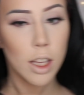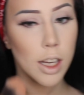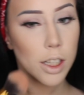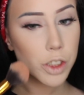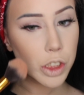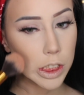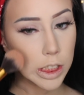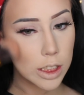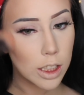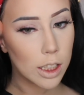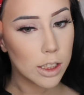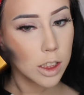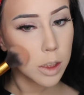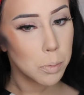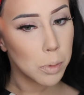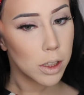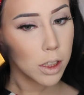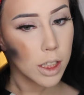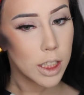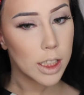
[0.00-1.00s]
And I just like to
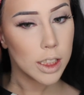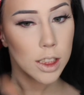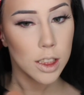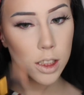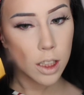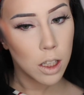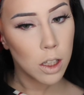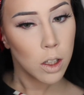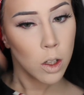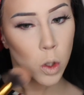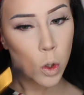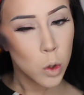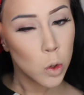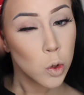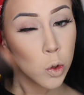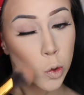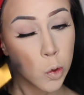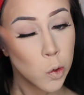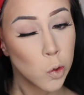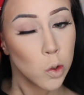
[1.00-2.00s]
put this
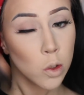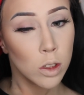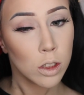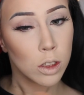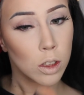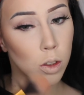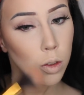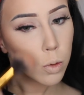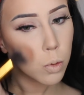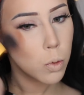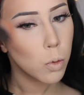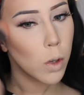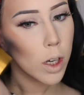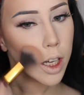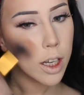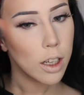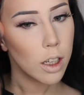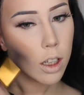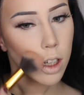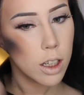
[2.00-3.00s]

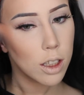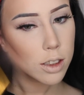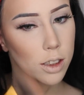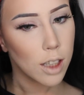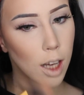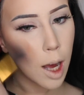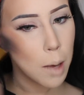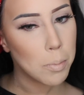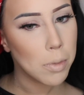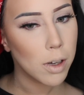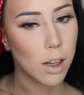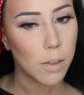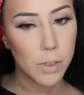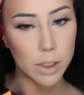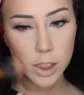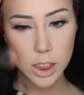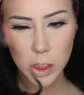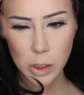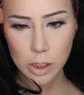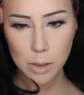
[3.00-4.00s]
right on top of
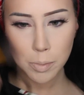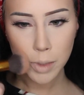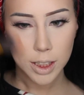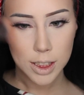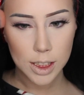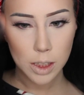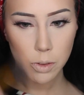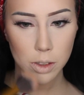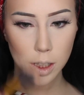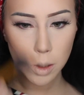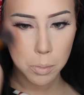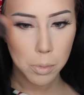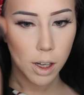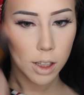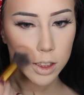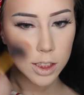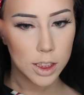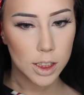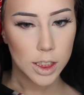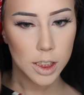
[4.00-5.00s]
and sort of mix it with the
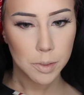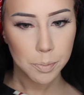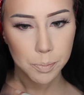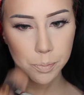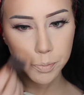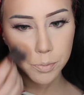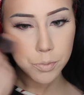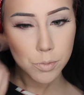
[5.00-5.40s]
bronzer.